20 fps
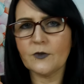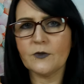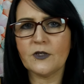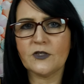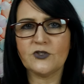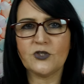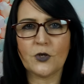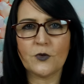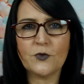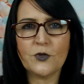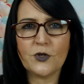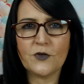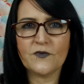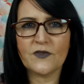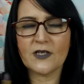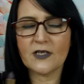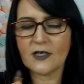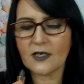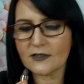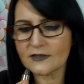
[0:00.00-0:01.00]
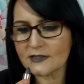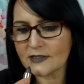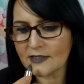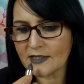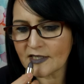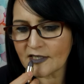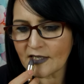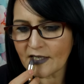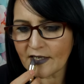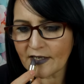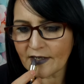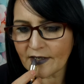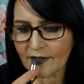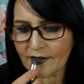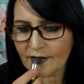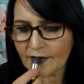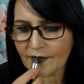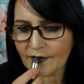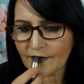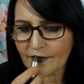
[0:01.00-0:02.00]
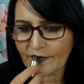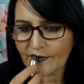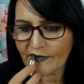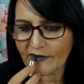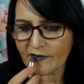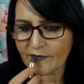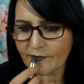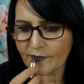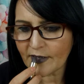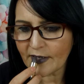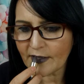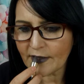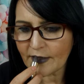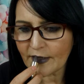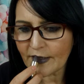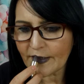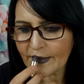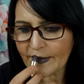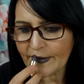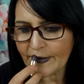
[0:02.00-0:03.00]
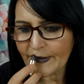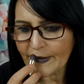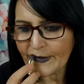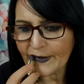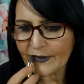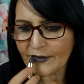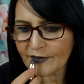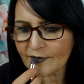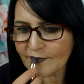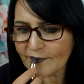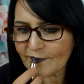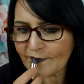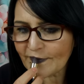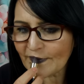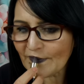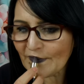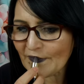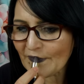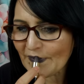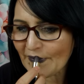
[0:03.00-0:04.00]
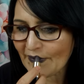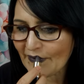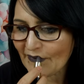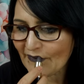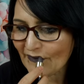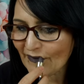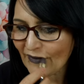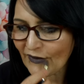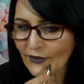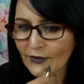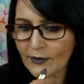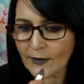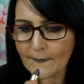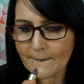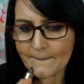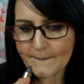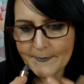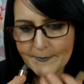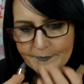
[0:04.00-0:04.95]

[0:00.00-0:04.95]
I don't know if they'd actually like smell like it. They just look like chocolate.